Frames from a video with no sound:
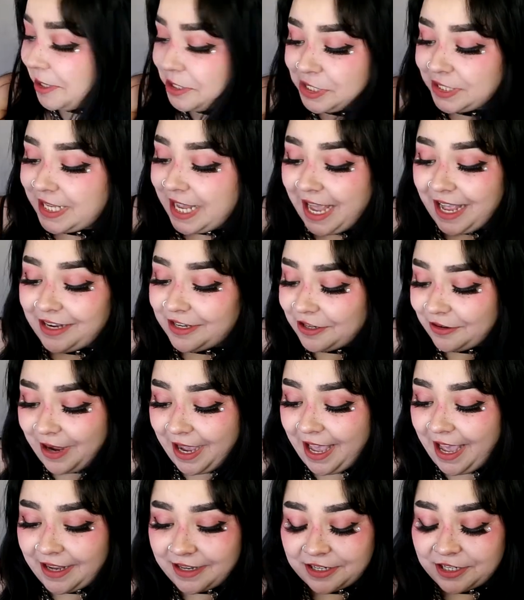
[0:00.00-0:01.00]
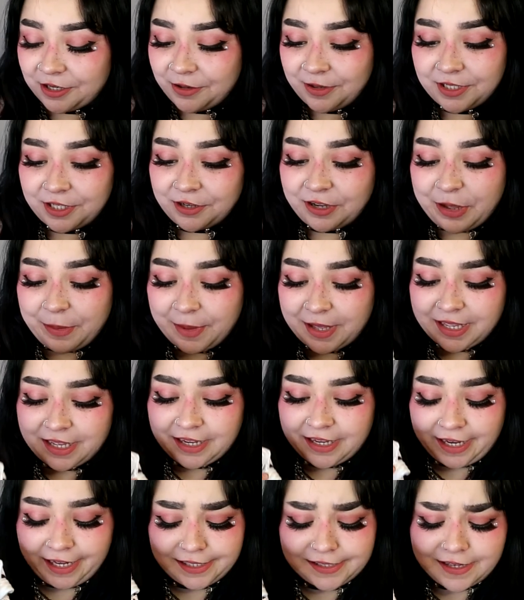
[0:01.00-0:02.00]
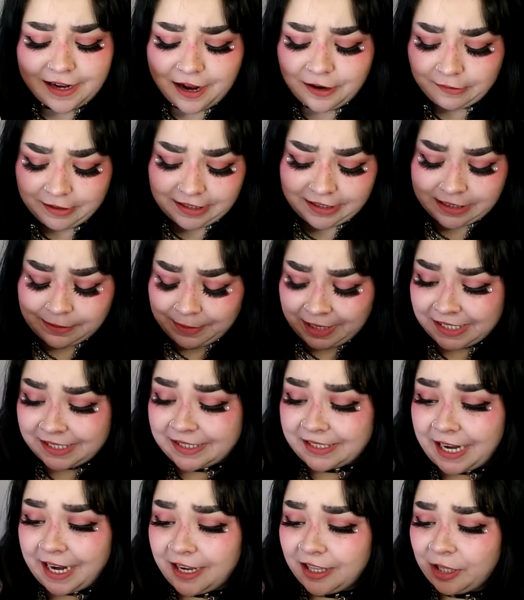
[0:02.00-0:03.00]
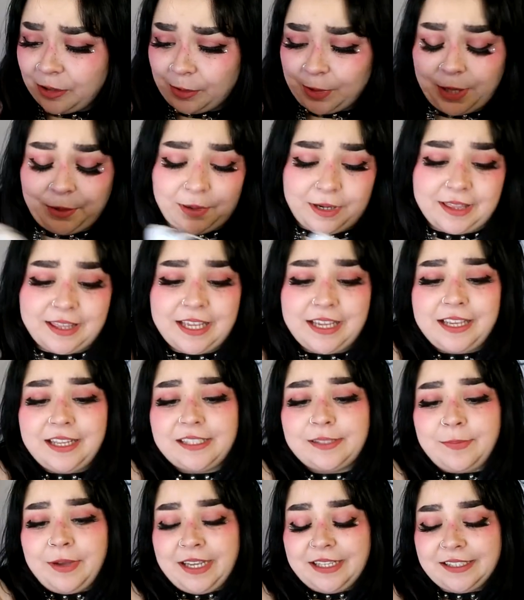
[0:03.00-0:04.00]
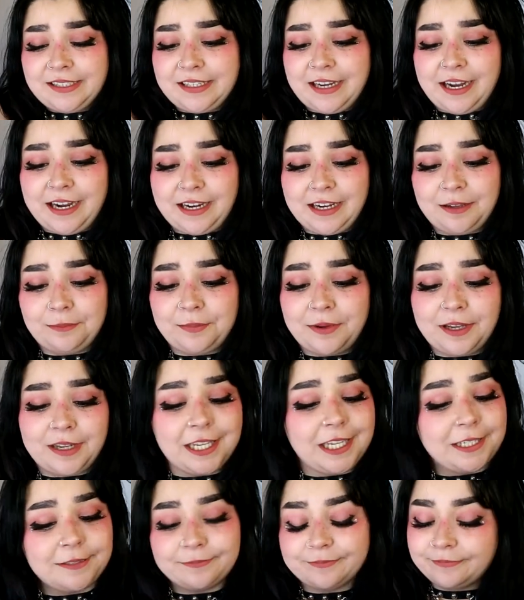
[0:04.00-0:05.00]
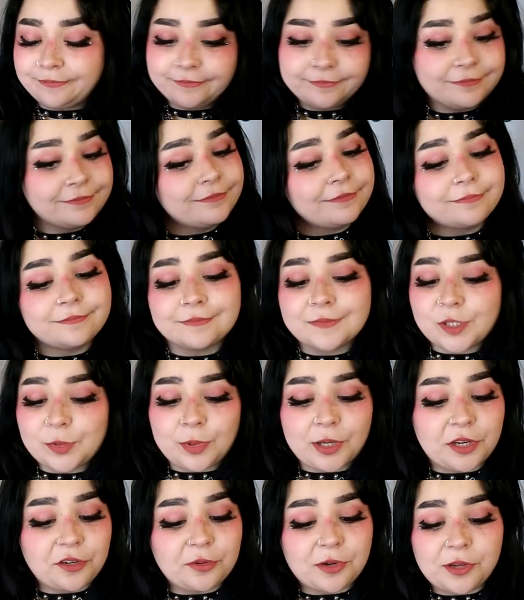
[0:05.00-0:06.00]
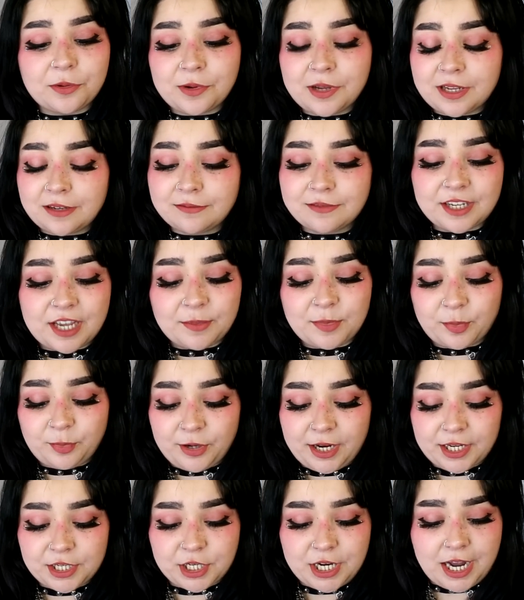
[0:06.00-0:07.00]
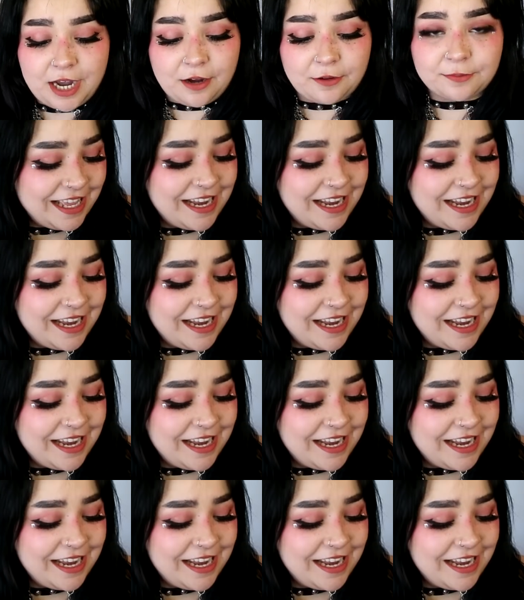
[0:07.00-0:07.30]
I just had to. I had to do it to them. It's not really my style or what I would think is my style, but. twenty twenty-one, time to branch out.